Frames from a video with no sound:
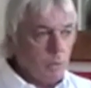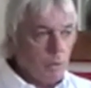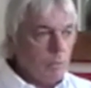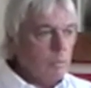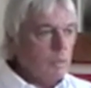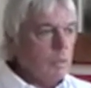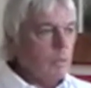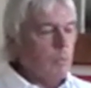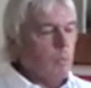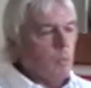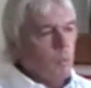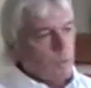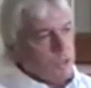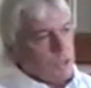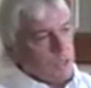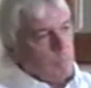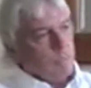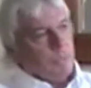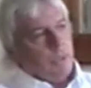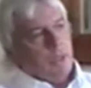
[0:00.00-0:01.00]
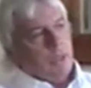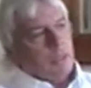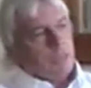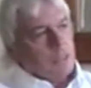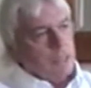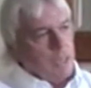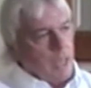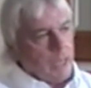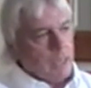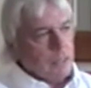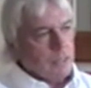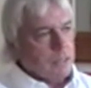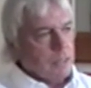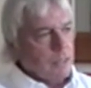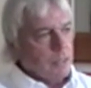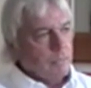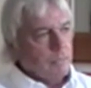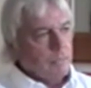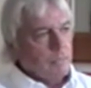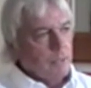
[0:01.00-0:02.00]
Well, something that's
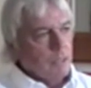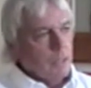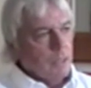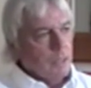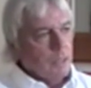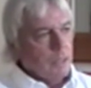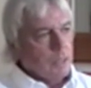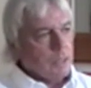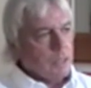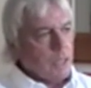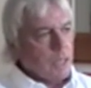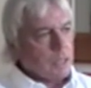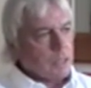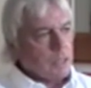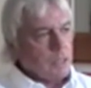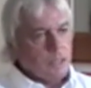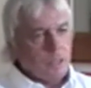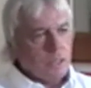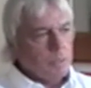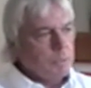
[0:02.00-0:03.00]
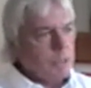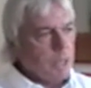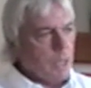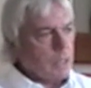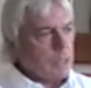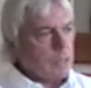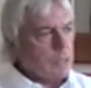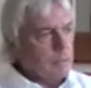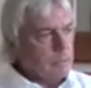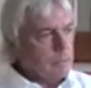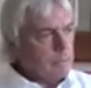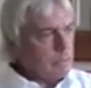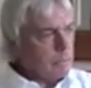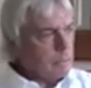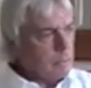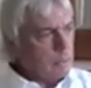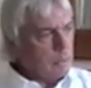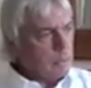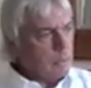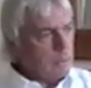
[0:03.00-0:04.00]
negative is actually subjective,
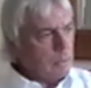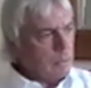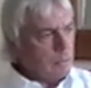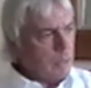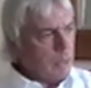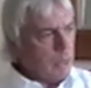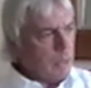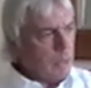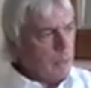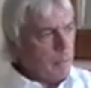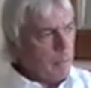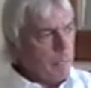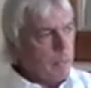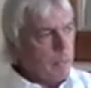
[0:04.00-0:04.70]
right?